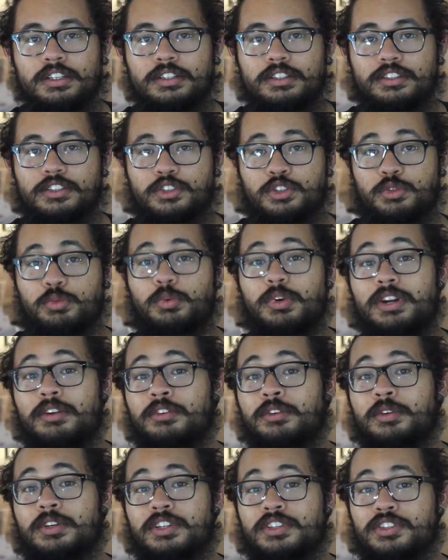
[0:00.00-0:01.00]
there's just one I'm
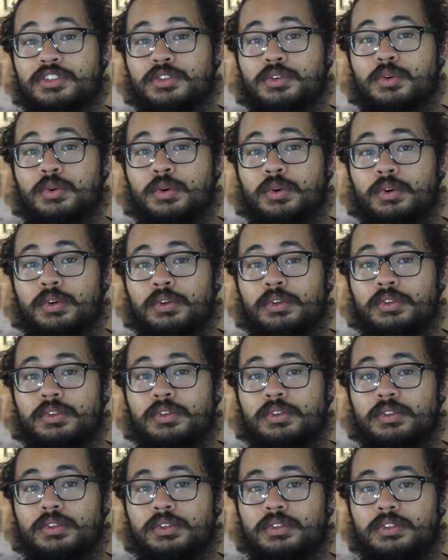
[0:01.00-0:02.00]
doing in school,
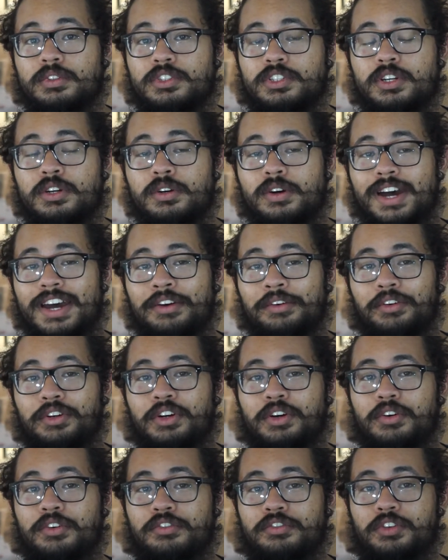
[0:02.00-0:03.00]
so I don't
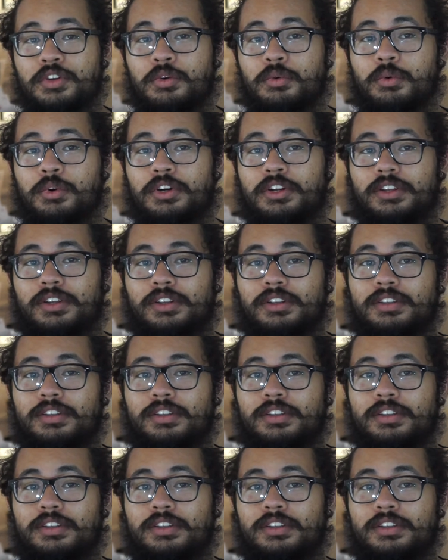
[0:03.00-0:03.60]
know if you were to